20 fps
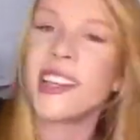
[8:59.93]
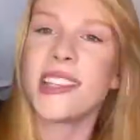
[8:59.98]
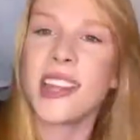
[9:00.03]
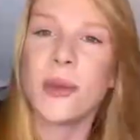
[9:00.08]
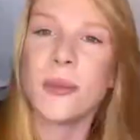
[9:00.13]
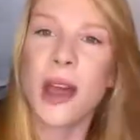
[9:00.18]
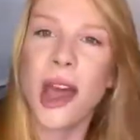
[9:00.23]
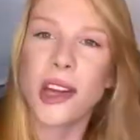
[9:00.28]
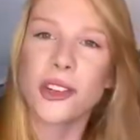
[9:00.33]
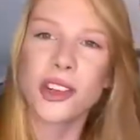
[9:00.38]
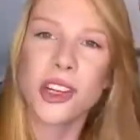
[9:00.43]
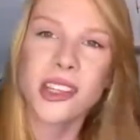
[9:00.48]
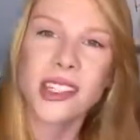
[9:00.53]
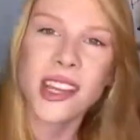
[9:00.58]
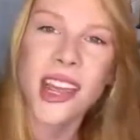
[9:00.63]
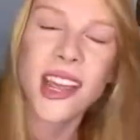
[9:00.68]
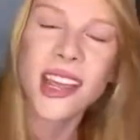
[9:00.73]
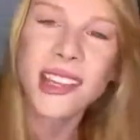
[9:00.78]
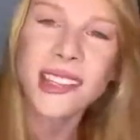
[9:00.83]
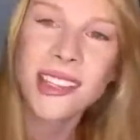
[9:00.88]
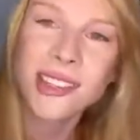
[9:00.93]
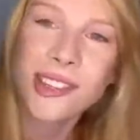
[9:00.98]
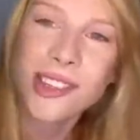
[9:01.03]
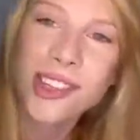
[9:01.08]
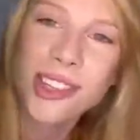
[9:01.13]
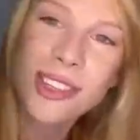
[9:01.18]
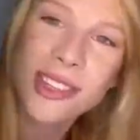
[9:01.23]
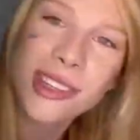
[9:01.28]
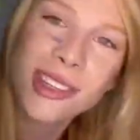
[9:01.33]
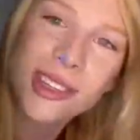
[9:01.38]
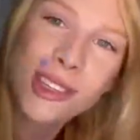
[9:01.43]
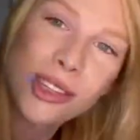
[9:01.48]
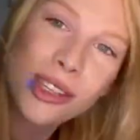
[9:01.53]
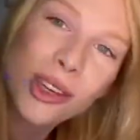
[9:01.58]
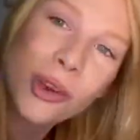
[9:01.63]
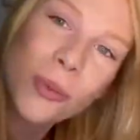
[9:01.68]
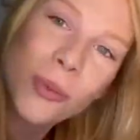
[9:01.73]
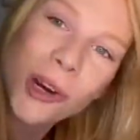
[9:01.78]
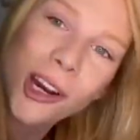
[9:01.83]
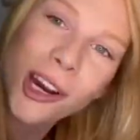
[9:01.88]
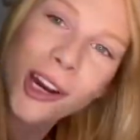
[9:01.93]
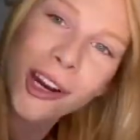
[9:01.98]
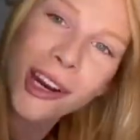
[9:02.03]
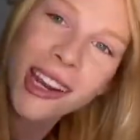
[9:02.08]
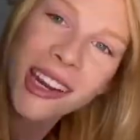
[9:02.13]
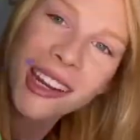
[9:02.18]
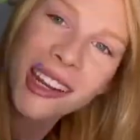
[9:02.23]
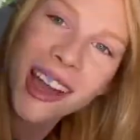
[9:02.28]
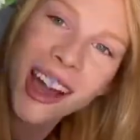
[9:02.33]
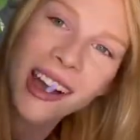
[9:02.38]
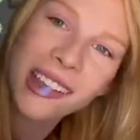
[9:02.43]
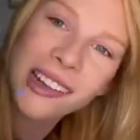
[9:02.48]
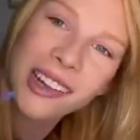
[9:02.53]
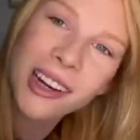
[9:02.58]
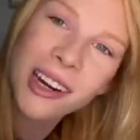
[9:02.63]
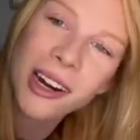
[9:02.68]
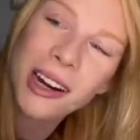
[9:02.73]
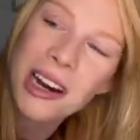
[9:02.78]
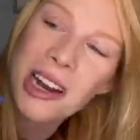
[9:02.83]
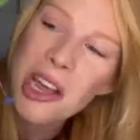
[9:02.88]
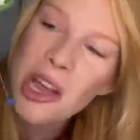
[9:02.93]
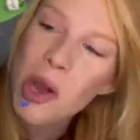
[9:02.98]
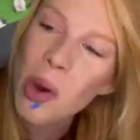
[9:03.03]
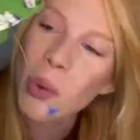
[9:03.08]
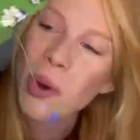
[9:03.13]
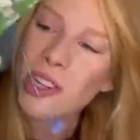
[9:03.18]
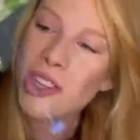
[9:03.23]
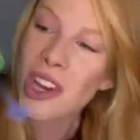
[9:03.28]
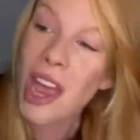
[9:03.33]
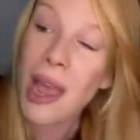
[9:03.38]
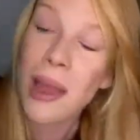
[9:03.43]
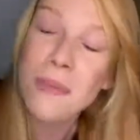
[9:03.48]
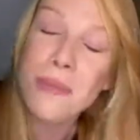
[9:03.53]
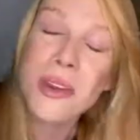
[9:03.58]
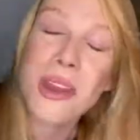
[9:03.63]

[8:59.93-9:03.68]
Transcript: St. Patrick's Day, because it's just a super green color, which I'm